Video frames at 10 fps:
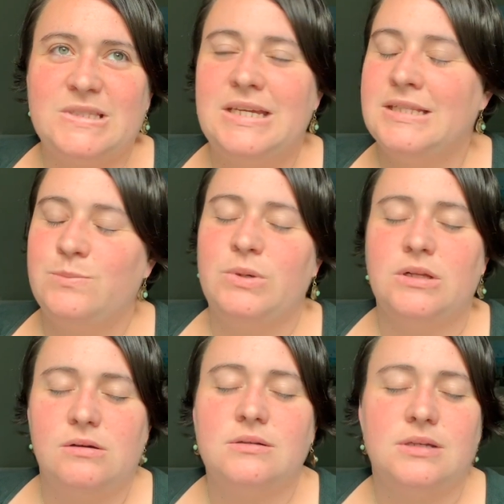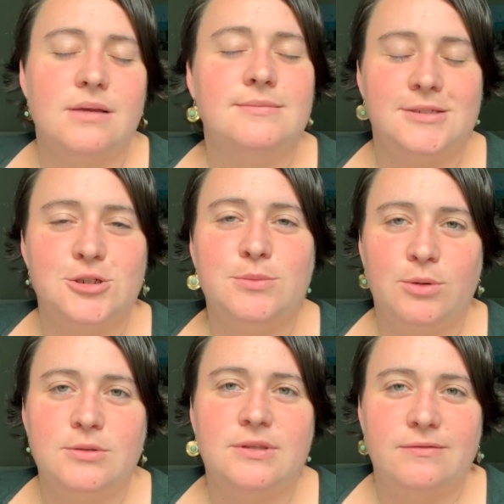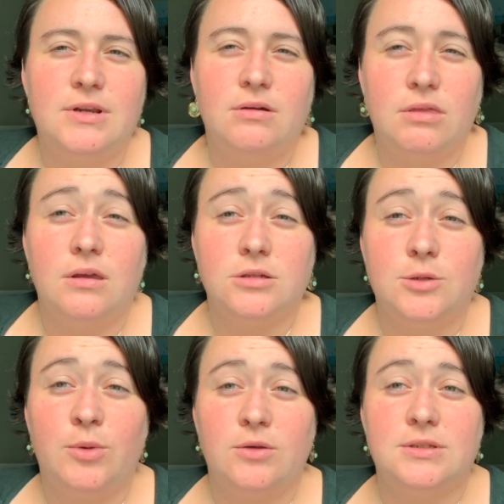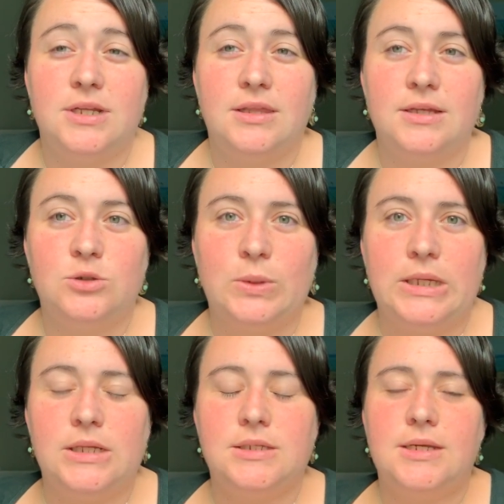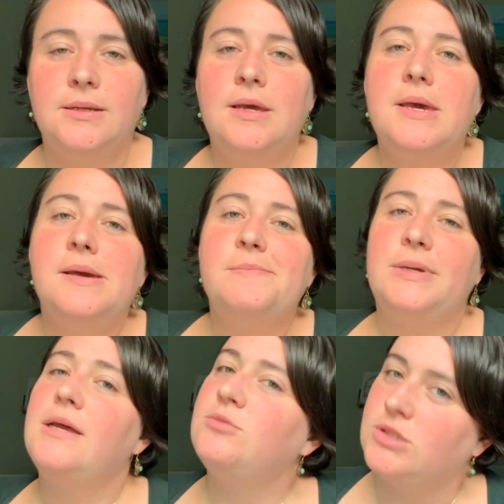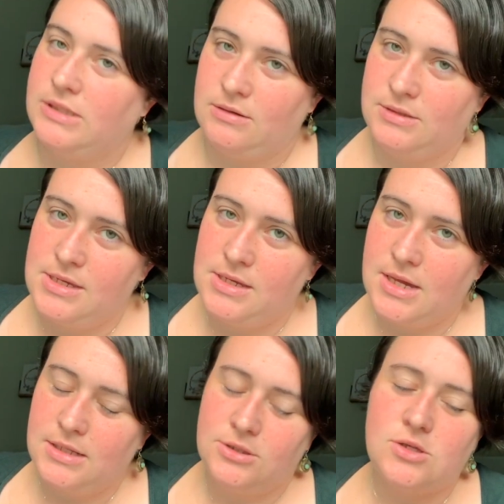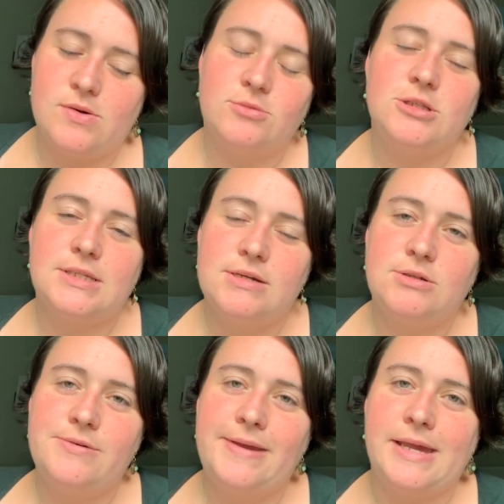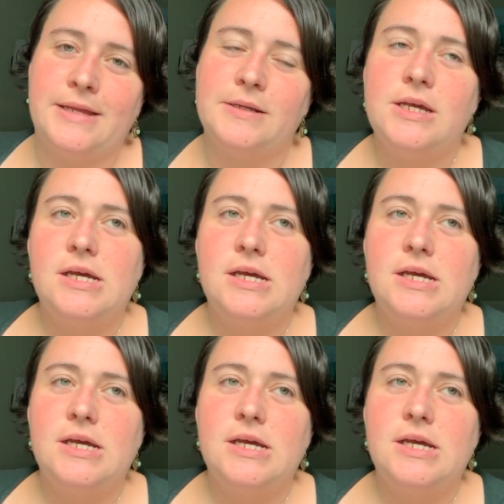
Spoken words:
It's been a long time since she posted the video. I think she posted it in like 2018, but I'm just now seeing it, so I'm just now doing it.